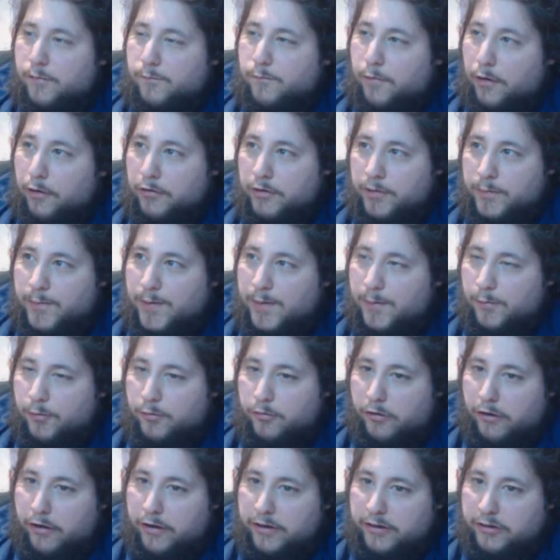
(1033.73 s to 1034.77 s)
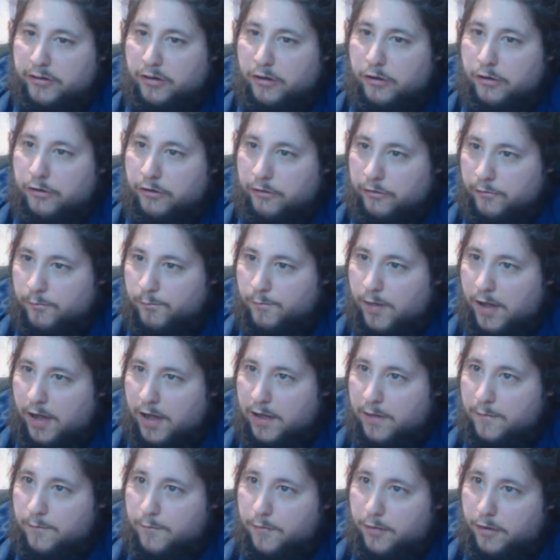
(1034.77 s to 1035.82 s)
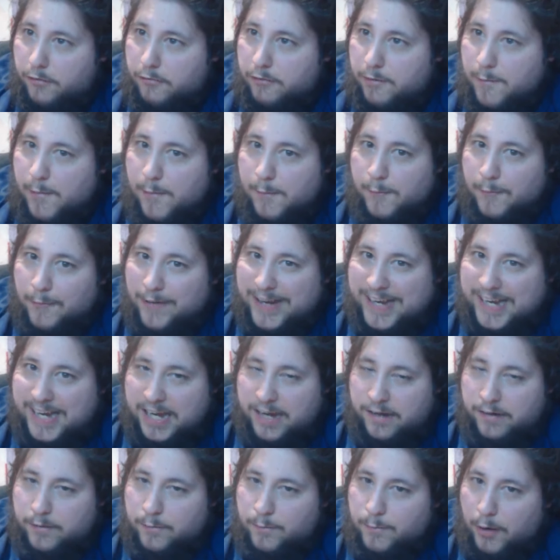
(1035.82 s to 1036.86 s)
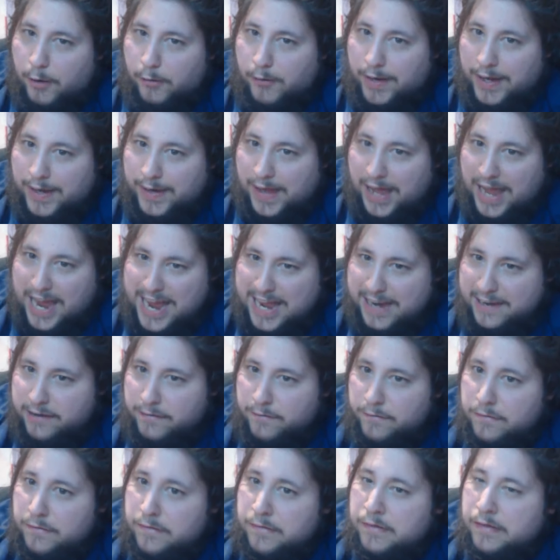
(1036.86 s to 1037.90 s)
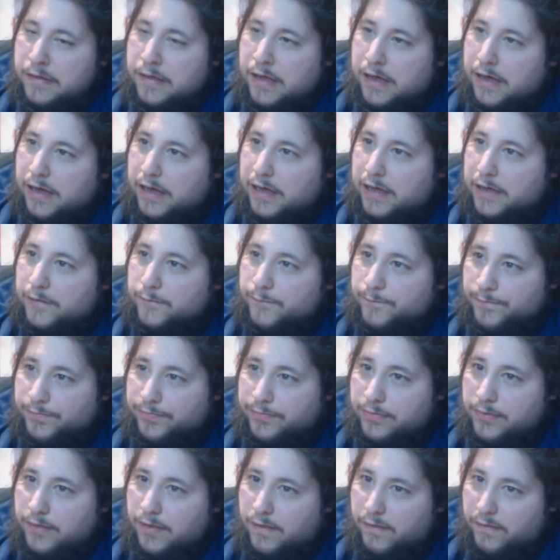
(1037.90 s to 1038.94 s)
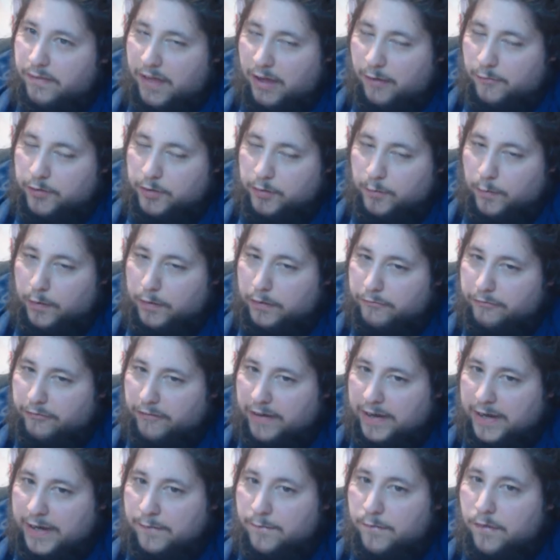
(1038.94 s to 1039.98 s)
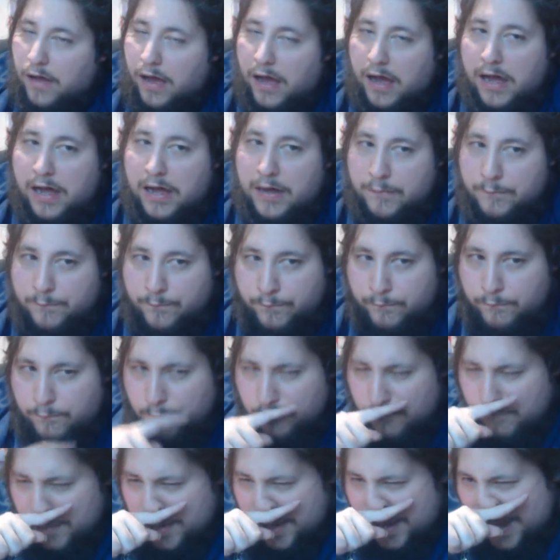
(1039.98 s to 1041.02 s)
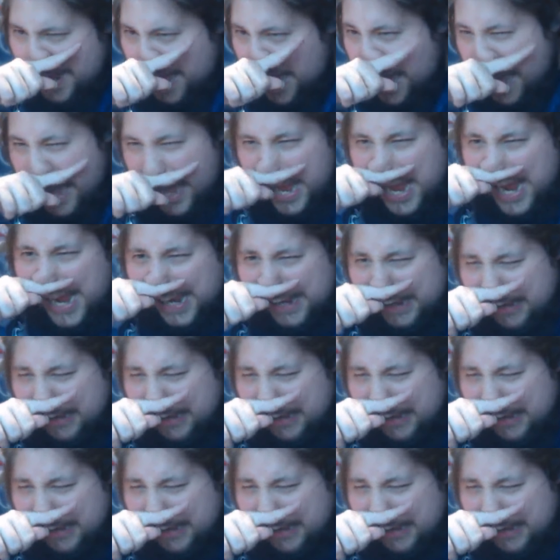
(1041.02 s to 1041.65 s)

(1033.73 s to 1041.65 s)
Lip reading: most people trying to score. I remember when he kicked the bloke in the head. That was quite funny. But yeah,